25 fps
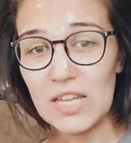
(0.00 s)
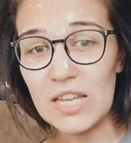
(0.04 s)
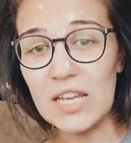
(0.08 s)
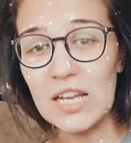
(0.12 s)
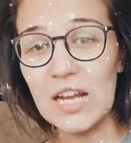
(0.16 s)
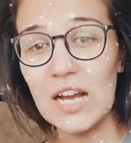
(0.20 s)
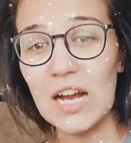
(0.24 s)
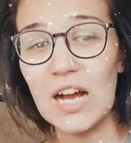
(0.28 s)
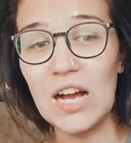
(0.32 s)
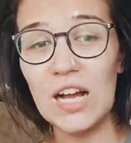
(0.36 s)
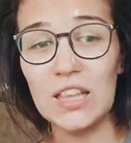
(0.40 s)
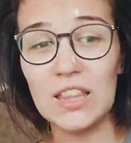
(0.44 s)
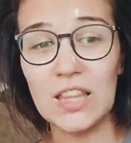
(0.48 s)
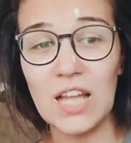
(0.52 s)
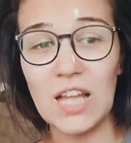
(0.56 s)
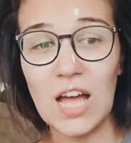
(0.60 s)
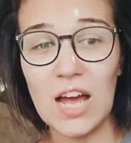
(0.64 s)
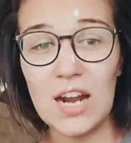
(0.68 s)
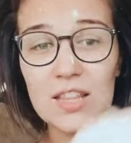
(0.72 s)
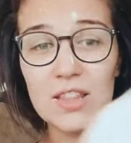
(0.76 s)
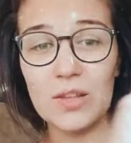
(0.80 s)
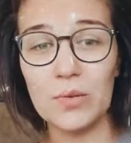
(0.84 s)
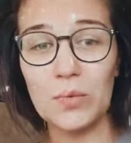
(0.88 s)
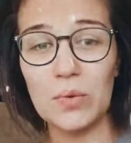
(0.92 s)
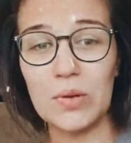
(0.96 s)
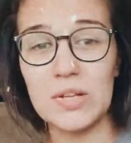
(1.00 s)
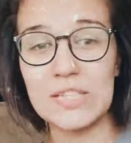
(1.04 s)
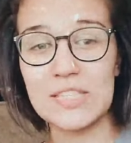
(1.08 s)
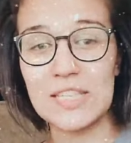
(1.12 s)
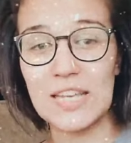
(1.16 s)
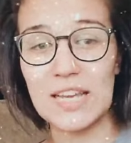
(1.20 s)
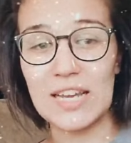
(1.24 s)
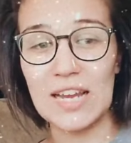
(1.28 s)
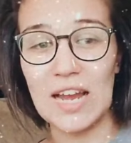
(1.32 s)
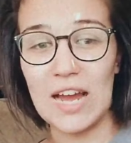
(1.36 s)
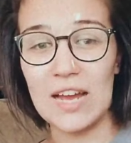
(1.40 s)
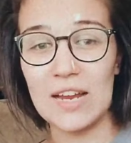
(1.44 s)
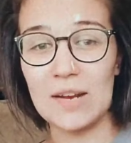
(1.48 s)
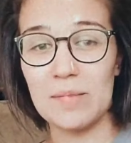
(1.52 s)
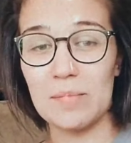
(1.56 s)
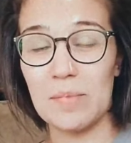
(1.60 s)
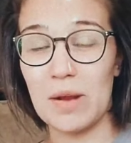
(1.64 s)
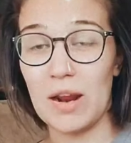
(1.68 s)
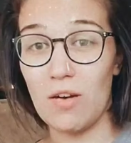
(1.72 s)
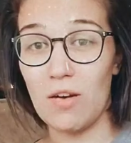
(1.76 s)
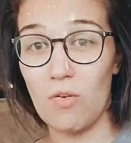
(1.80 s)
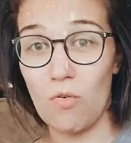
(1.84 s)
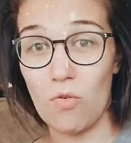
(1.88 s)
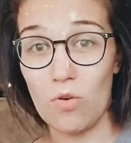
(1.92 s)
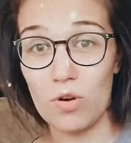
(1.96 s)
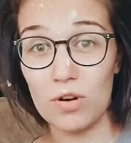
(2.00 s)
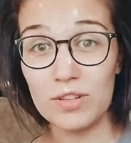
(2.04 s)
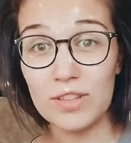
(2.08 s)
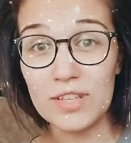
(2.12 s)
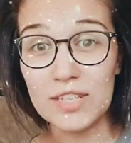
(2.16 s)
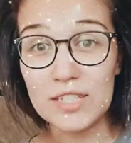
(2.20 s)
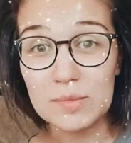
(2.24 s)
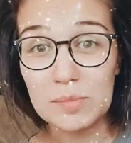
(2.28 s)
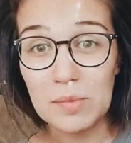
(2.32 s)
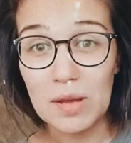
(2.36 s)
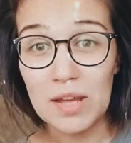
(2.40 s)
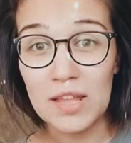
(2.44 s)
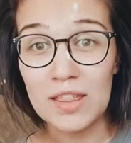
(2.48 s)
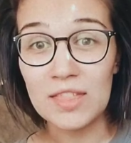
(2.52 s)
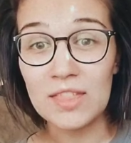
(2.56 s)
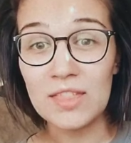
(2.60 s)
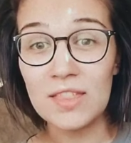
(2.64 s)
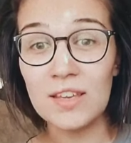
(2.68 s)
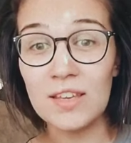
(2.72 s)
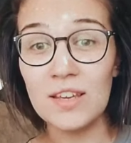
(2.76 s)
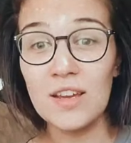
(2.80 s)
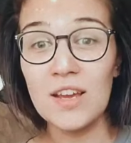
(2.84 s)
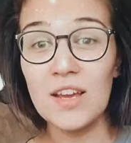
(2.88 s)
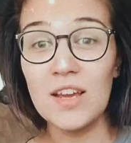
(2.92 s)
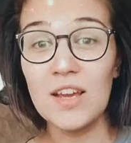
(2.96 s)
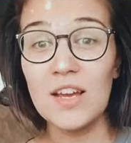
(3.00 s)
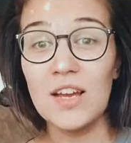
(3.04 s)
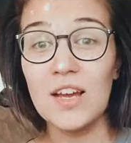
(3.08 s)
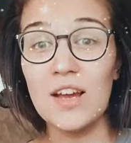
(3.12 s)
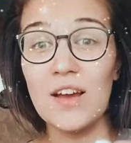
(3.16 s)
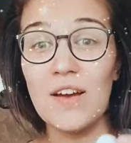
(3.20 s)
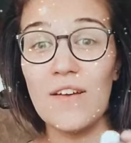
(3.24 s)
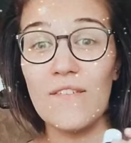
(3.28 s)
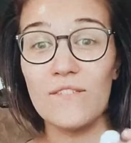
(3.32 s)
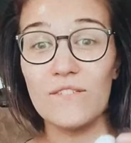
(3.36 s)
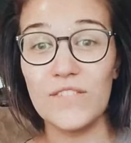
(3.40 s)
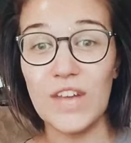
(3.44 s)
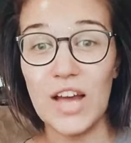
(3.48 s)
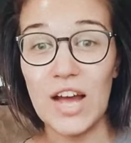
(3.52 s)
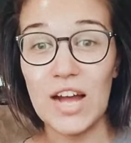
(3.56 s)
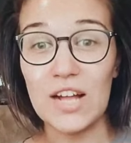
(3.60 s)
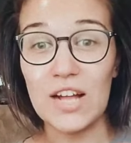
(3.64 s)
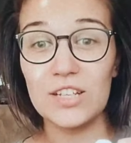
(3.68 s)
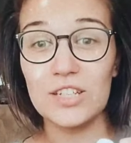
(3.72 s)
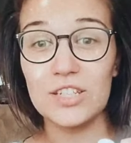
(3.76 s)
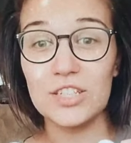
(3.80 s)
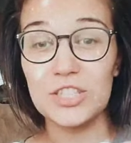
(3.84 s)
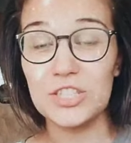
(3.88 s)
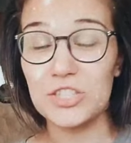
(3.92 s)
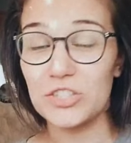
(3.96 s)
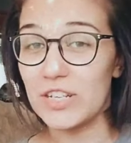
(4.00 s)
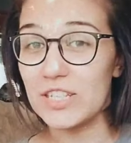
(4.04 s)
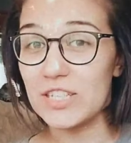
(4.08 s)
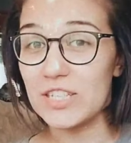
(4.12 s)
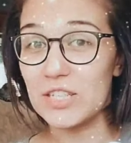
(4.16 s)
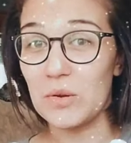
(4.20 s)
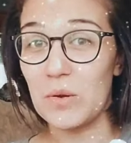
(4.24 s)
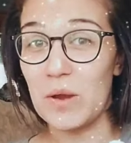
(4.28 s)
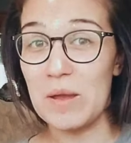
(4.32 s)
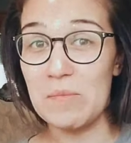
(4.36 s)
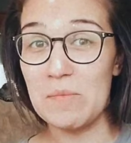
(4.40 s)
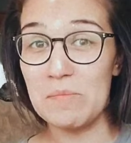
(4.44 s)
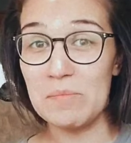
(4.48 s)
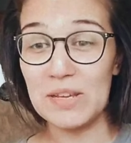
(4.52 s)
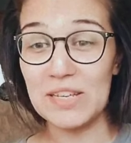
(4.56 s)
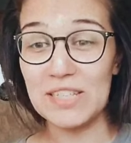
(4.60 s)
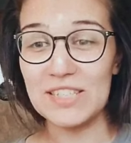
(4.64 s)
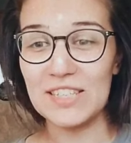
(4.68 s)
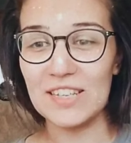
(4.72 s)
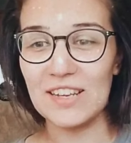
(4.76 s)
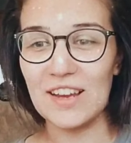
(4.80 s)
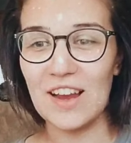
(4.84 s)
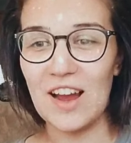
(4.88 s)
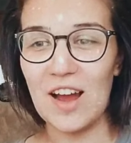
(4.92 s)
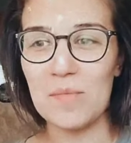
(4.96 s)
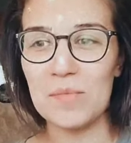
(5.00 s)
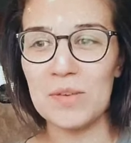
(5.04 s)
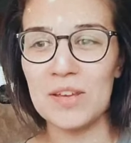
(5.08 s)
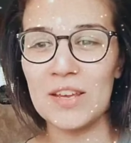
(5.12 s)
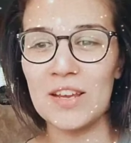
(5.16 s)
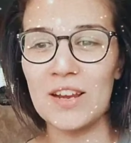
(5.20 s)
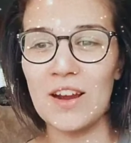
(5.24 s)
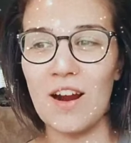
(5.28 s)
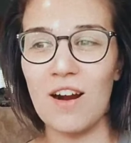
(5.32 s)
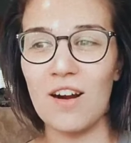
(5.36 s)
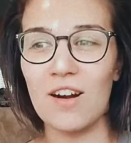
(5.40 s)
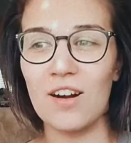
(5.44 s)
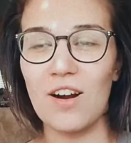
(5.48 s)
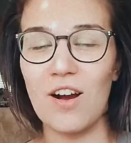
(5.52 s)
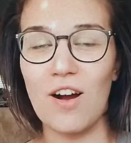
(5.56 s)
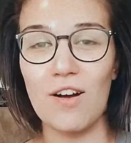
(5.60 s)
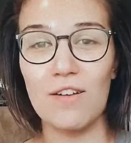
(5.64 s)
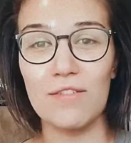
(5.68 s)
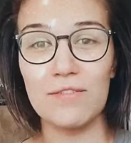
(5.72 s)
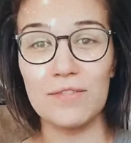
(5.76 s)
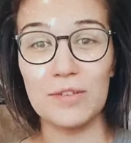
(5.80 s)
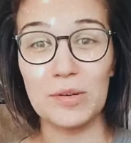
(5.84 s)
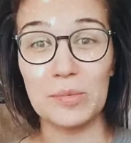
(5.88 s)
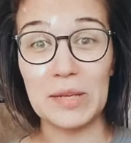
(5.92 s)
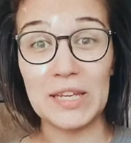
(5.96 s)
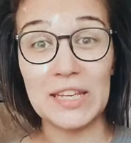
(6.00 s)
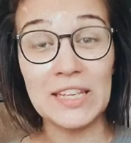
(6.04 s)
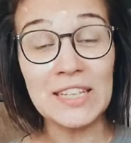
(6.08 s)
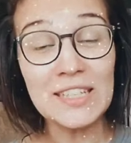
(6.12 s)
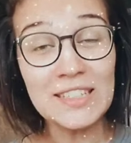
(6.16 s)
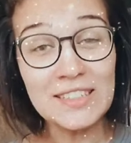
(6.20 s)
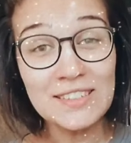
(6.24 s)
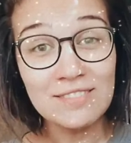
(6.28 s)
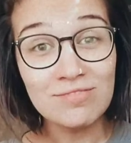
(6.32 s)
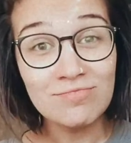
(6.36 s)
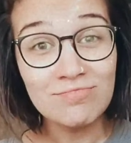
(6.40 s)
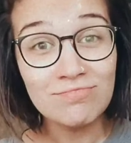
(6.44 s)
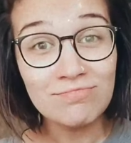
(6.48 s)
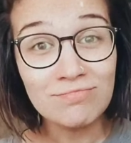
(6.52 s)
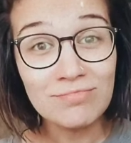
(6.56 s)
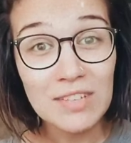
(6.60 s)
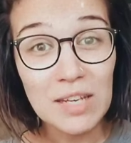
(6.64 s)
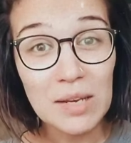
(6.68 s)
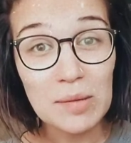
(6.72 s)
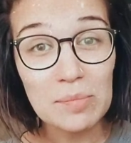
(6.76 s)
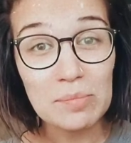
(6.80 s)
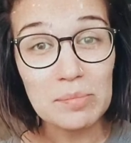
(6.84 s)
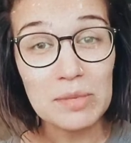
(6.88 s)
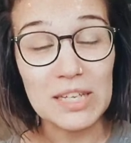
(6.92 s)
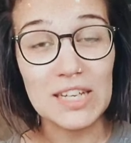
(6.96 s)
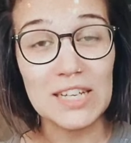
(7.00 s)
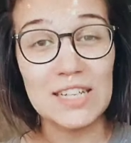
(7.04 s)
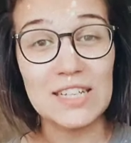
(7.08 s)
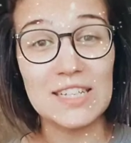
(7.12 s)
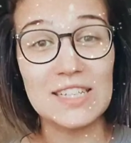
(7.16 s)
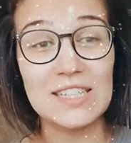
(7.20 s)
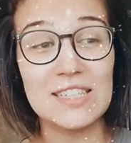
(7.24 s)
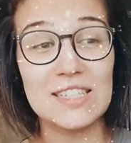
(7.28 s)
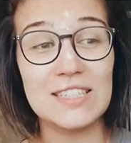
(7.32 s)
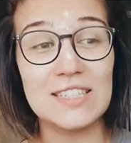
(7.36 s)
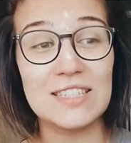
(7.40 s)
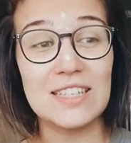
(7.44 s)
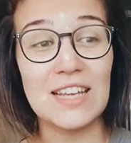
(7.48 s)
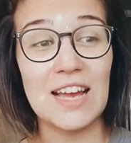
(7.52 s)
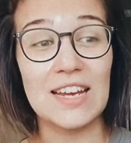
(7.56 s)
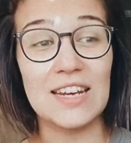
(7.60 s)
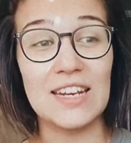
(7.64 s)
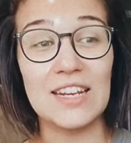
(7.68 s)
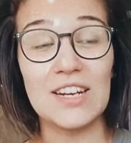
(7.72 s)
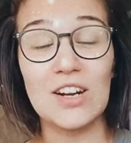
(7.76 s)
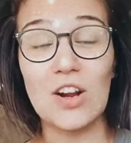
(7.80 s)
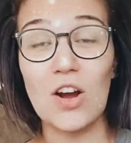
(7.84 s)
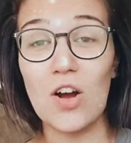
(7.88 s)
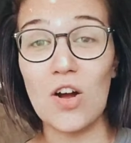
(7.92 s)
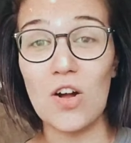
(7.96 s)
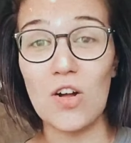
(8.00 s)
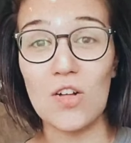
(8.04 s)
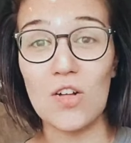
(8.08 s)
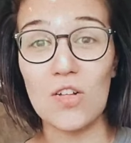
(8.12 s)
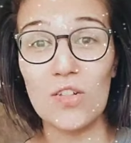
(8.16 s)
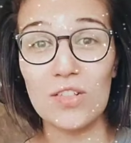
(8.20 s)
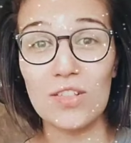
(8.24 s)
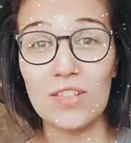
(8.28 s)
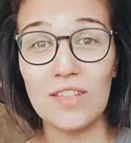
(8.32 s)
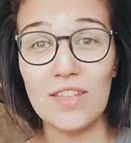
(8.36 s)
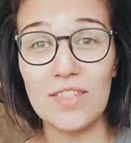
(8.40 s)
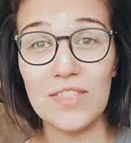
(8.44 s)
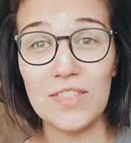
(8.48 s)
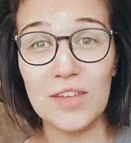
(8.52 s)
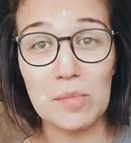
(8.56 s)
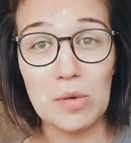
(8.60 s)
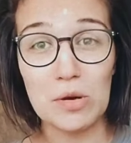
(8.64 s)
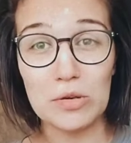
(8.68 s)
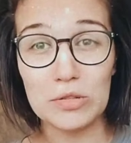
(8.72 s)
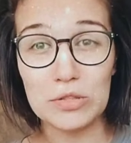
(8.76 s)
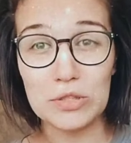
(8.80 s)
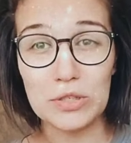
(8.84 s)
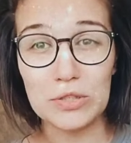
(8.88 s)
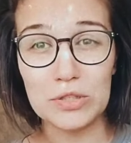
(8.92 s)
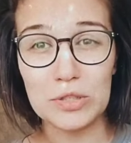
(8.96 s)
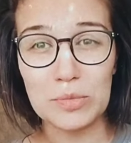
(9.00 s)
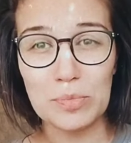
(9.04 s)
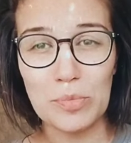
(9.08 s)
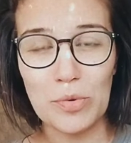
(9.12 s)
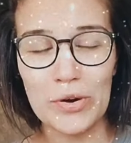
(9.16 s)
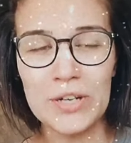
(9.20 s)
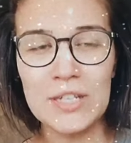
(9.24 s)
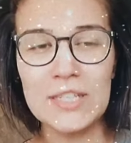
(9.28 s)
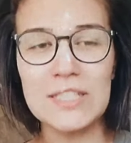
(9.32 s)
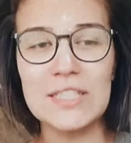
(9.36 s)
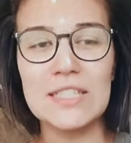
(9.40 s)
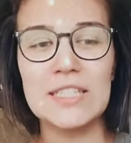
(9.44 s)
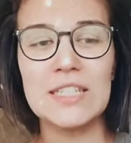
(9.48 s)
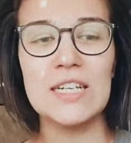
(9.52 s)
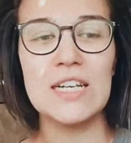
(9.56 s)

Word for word: a lot of the ones I got in my order this month, Valor, Stress Away, Peace, and Calming are all for me because I need all the emotional support.